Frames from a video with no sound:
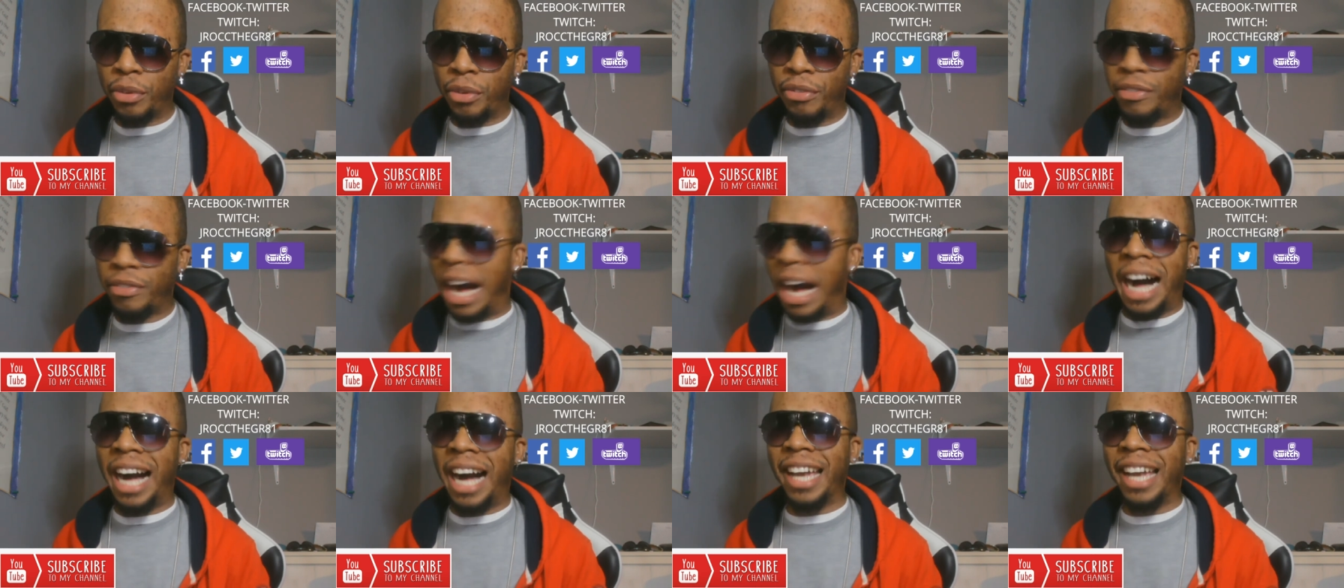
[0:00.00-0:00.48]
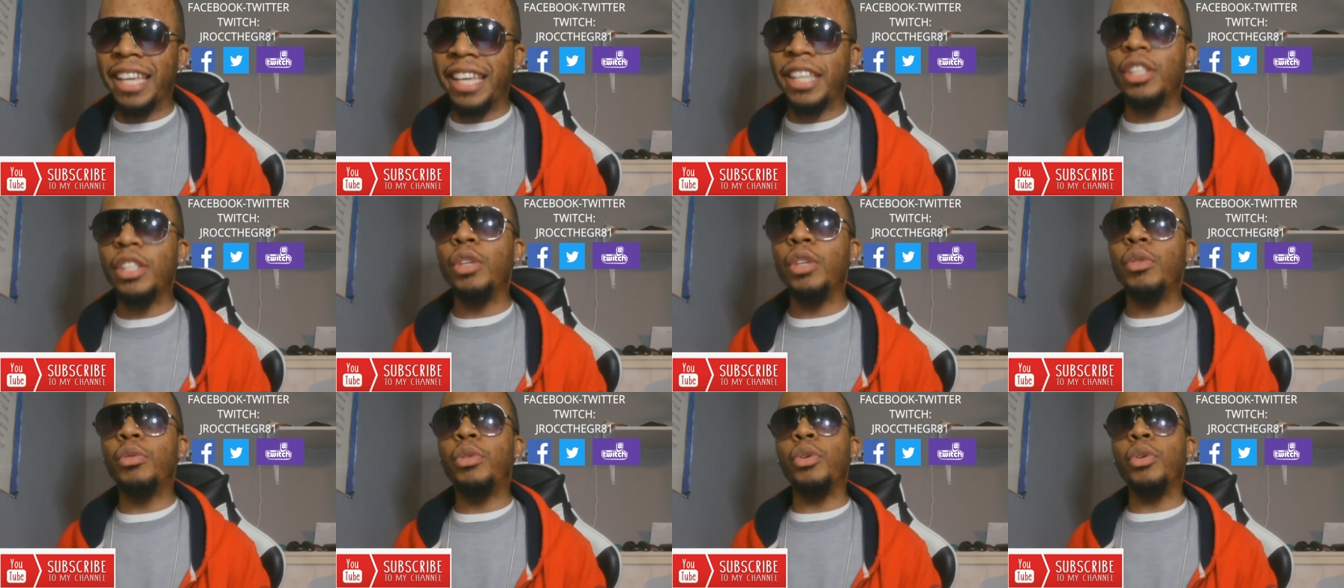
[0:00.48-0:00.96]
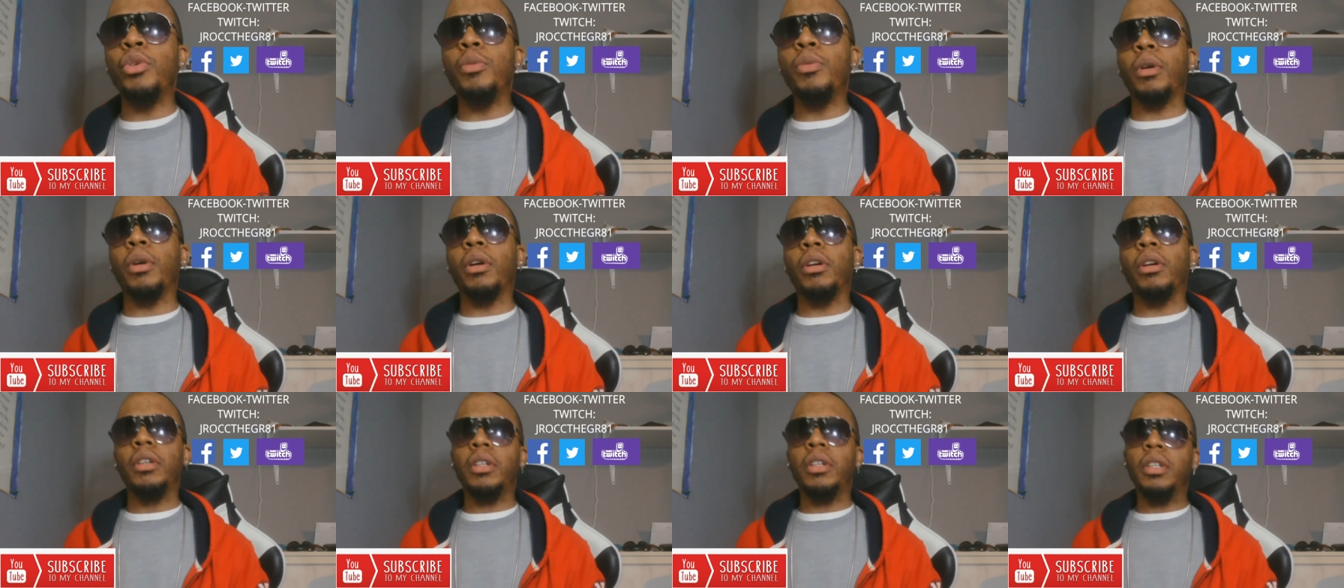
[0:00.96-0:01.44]
fine
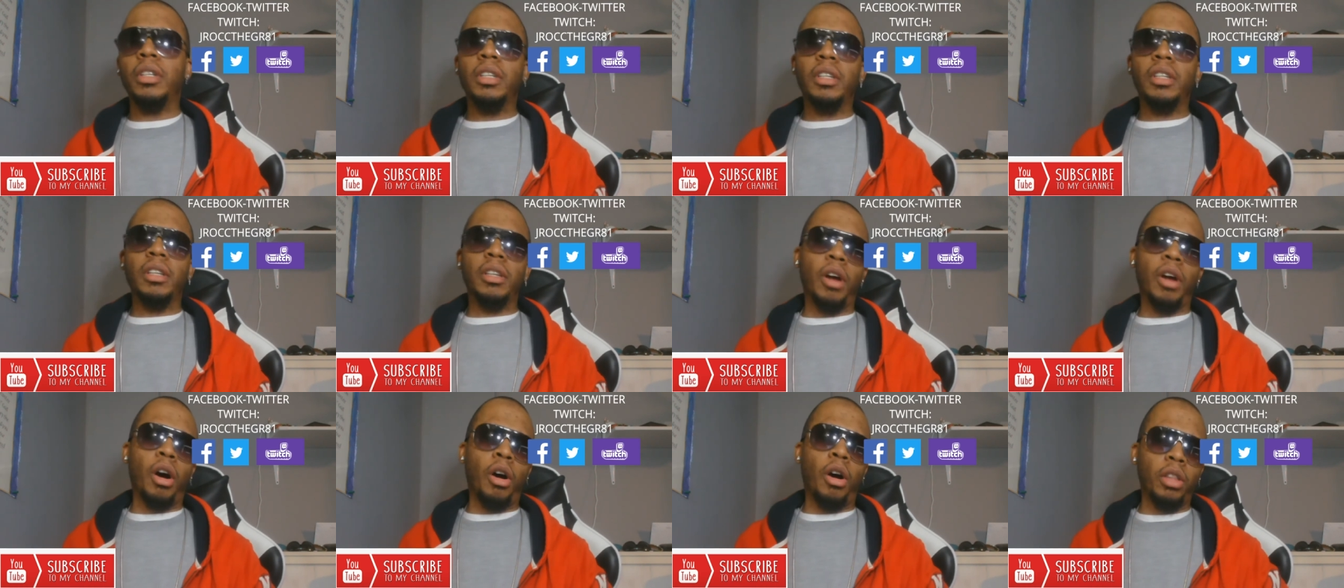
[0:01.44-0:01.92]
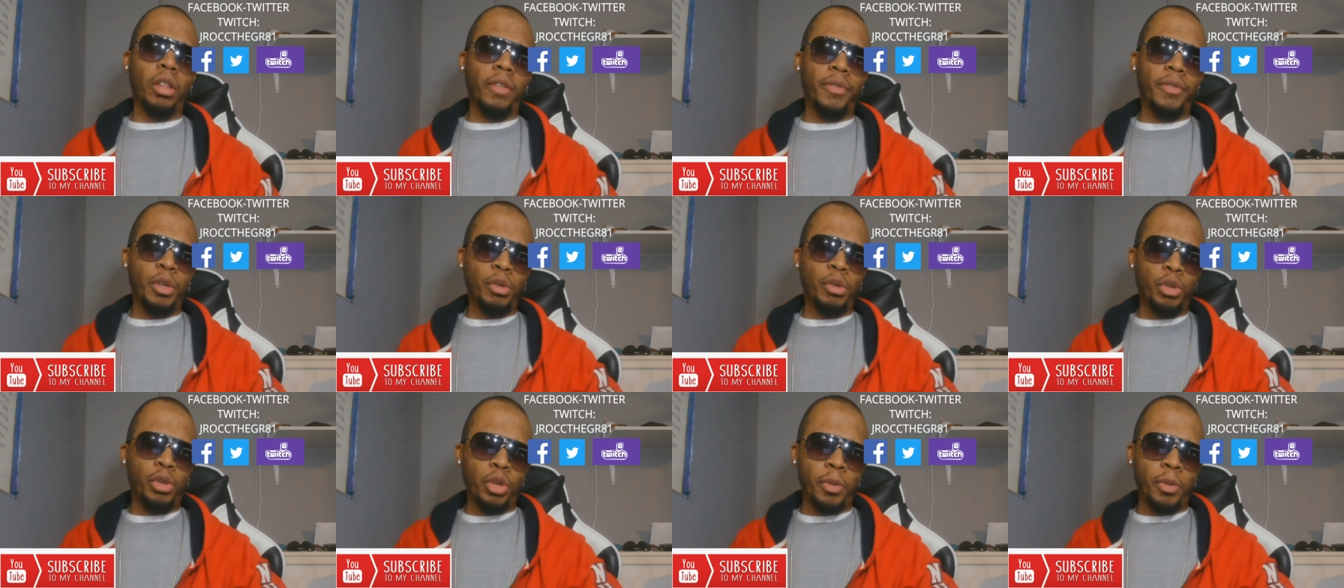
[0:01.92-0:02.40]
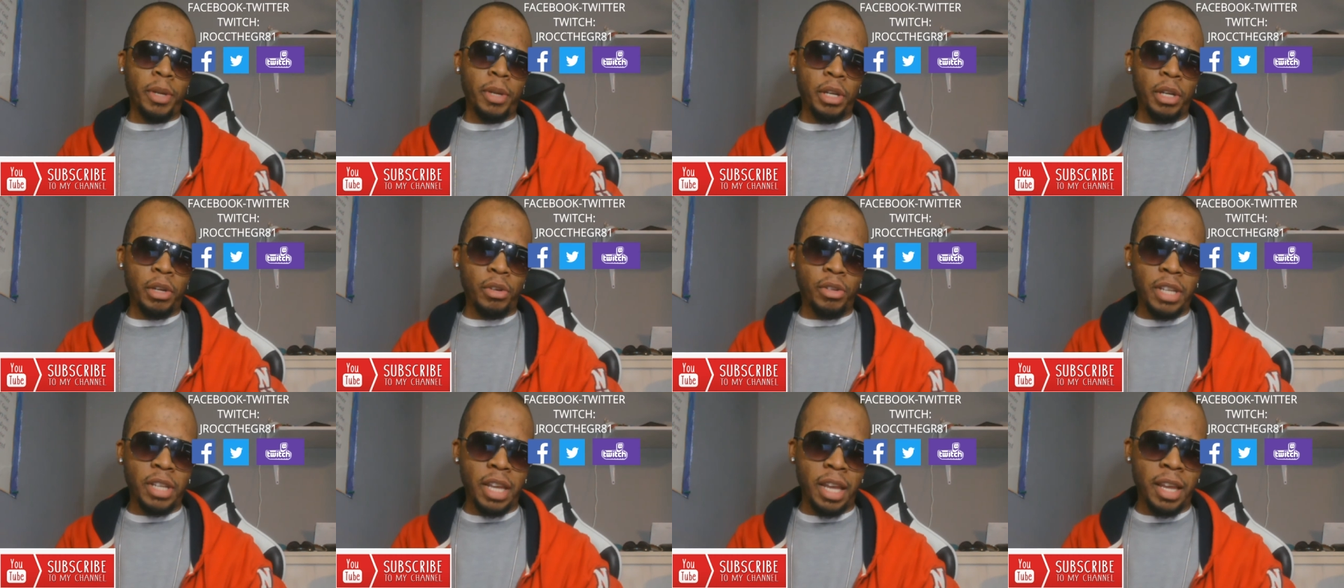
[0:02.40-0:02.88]
YouTuber and all of YouTube and
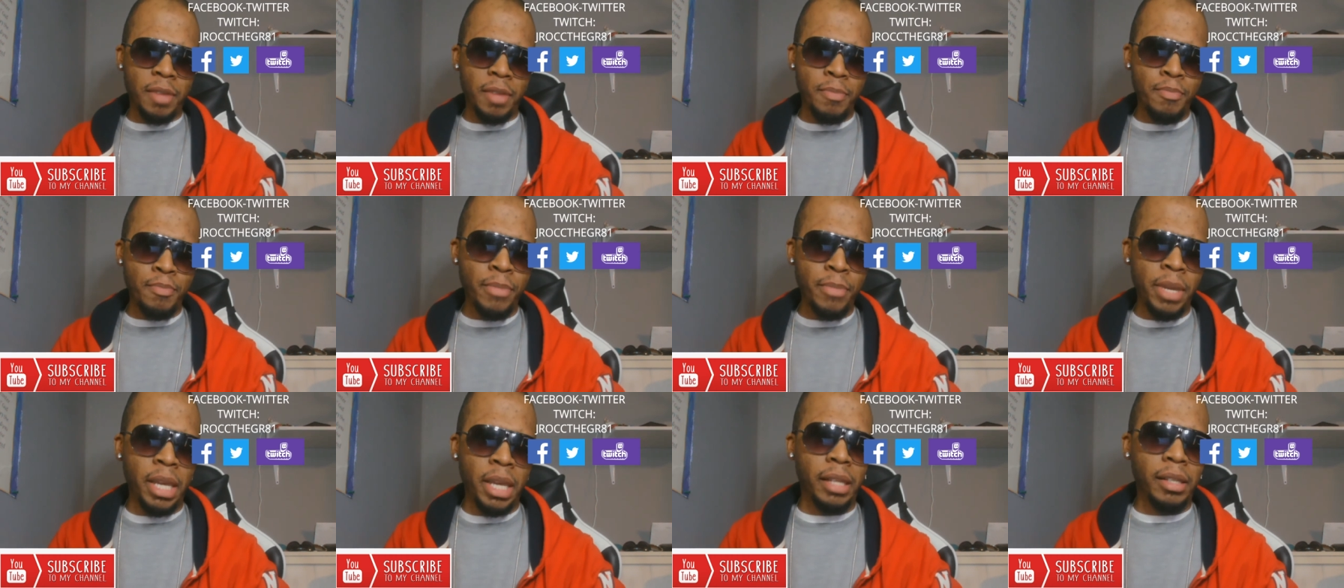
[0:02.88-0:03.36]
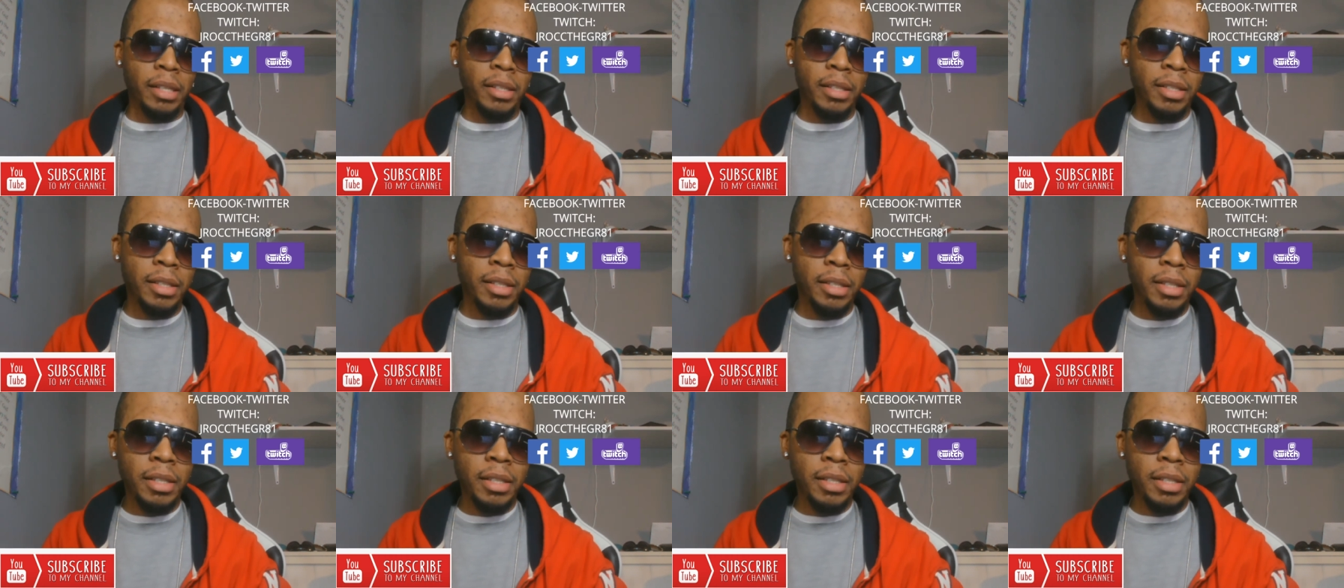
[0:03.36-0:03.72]
entertainment.